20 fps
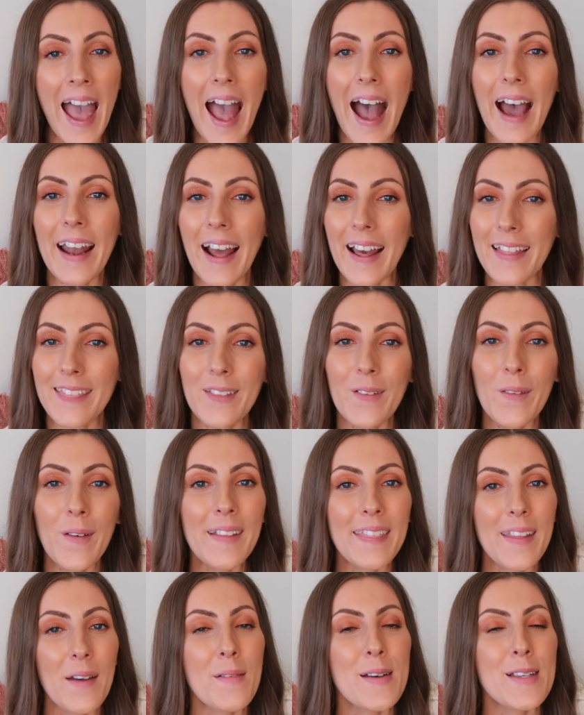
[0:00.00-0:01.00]
and I
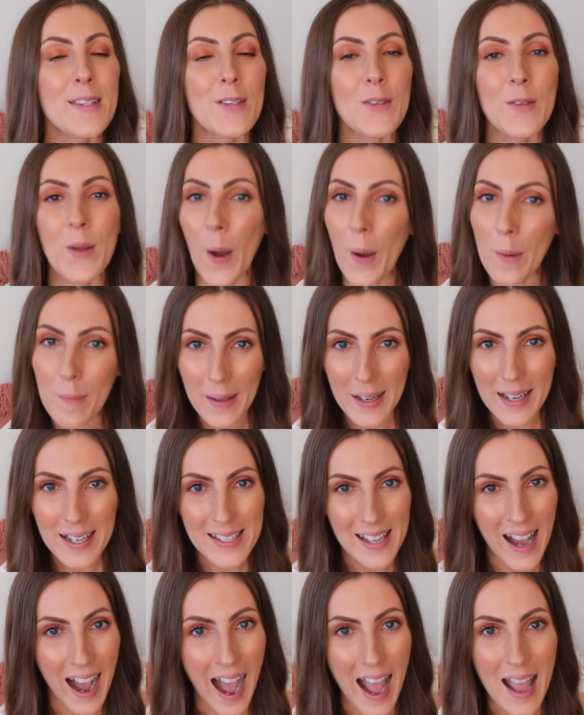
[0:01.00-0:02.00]
thought there was no better
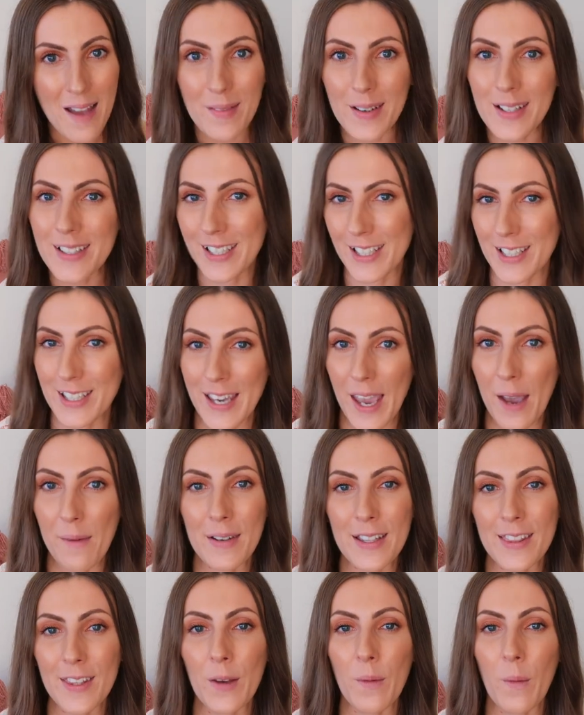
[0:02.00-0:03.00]
time to share
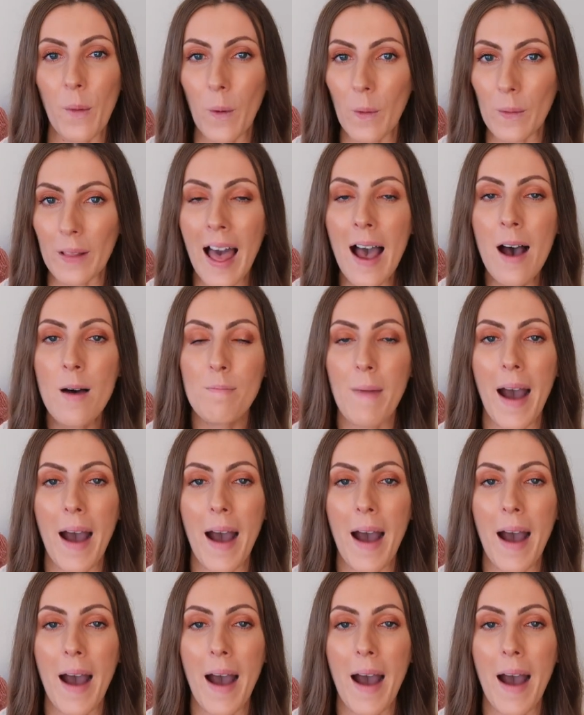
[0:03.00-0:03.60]
with you all